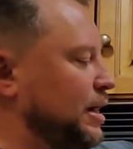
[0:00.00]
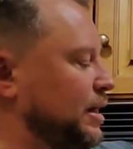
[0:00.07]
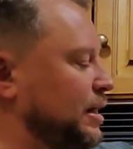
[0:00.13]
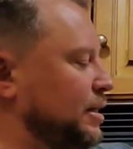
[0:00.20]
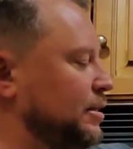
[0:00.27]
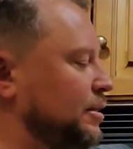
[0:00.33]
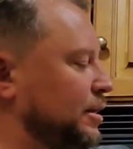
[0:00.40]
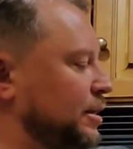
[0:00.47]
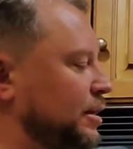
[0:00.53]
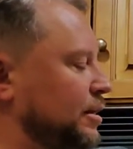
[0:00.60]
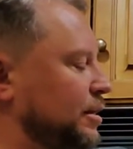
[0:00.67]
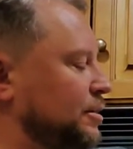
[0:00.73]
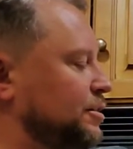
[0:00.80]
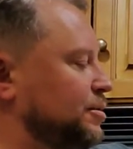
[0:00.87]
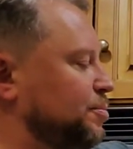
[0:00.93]

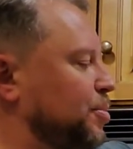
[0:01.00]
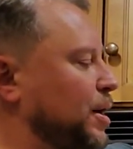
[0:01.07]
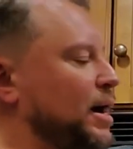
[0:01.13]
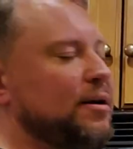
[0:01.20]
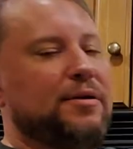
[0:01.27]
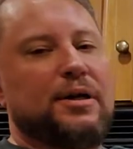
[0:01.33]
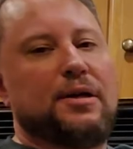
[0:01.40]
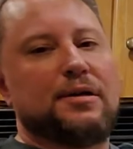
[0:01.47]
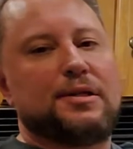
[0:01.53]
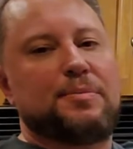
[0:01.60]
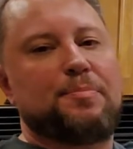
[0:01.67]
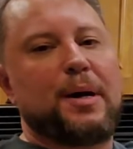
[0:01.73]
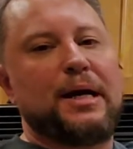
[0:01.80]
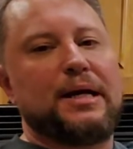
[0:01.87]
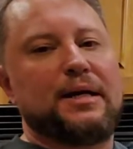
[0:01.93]
it sprouted a
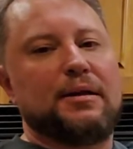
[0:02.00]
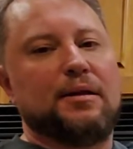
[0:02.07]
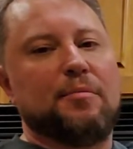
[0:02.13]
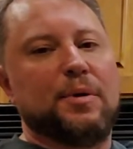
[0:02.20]
spike in the